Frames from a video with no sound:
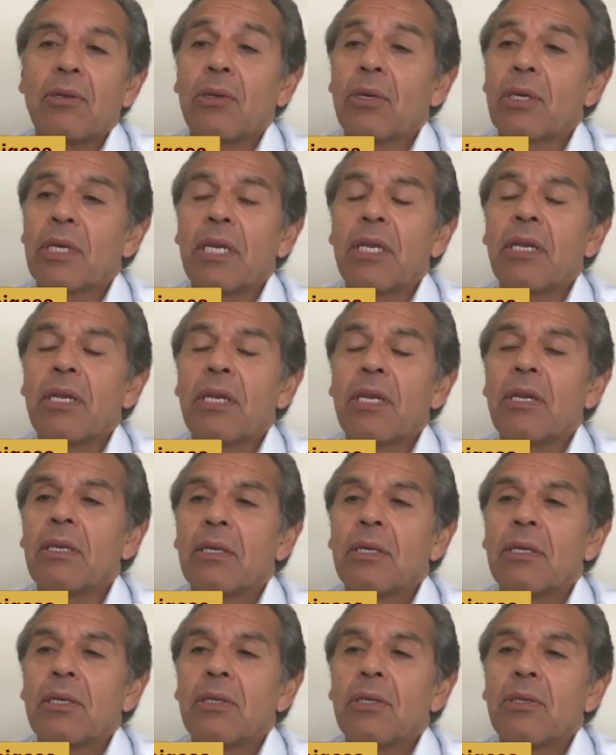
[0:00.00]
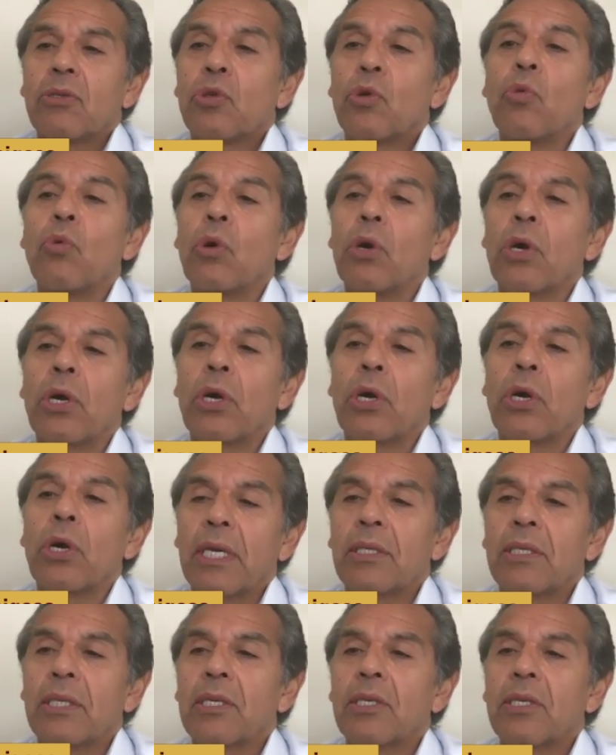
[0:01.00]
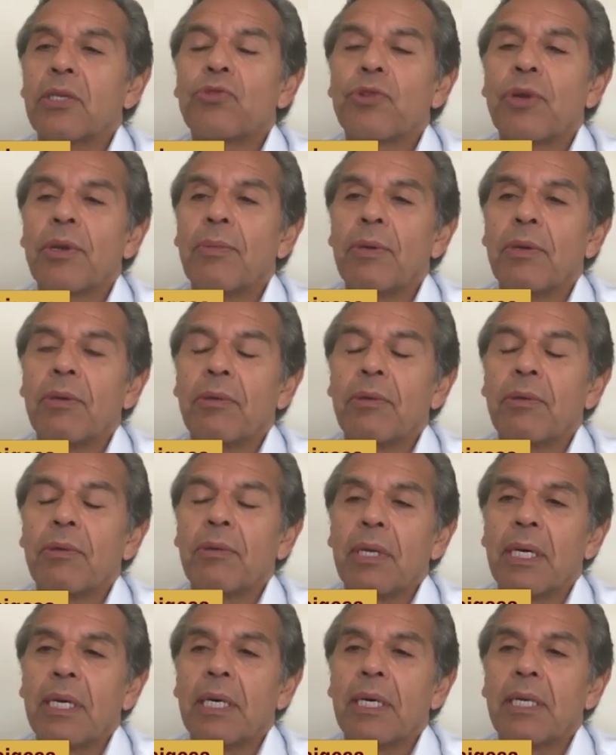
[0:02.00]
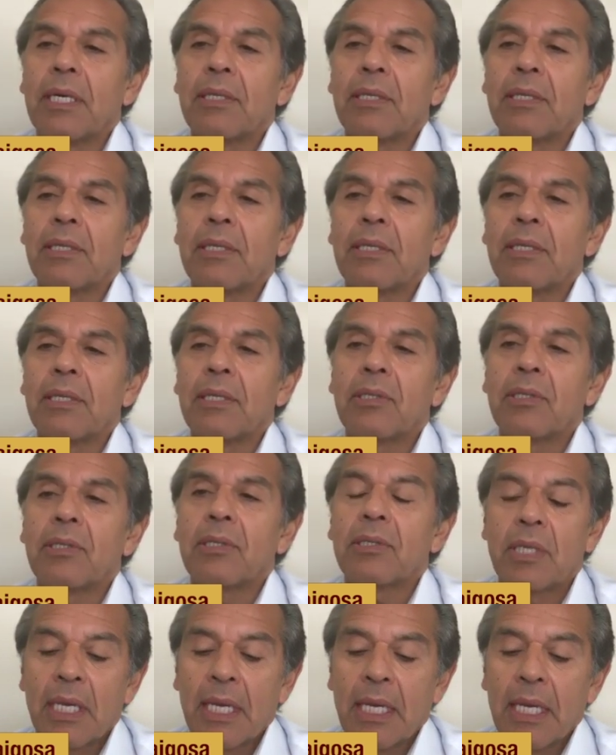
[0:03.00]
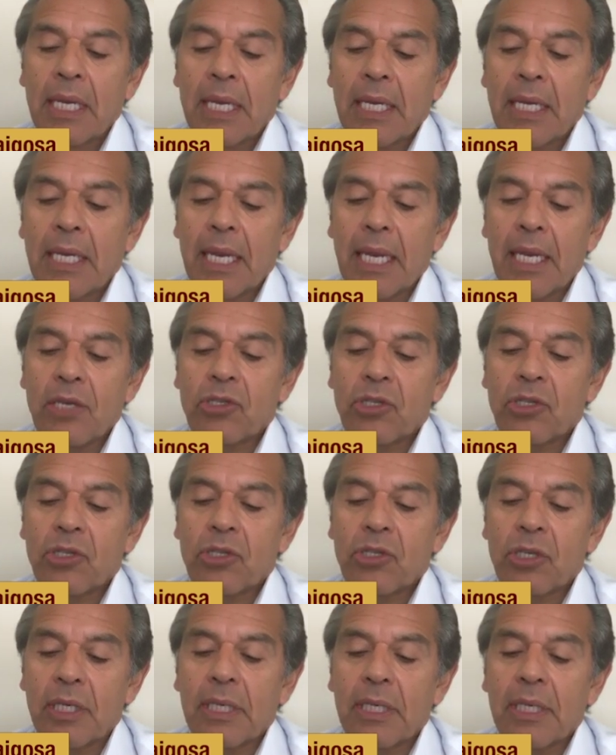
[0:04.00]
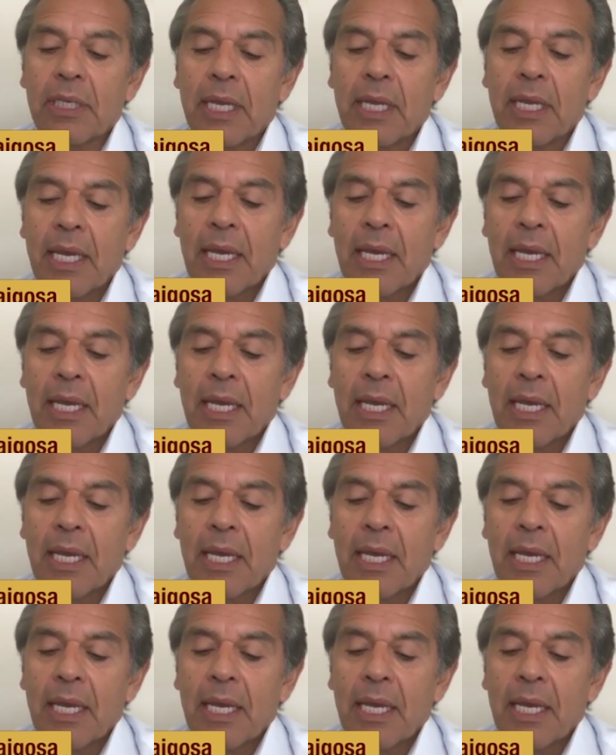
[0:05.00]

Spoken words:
looking to work and to contribute to this nation. And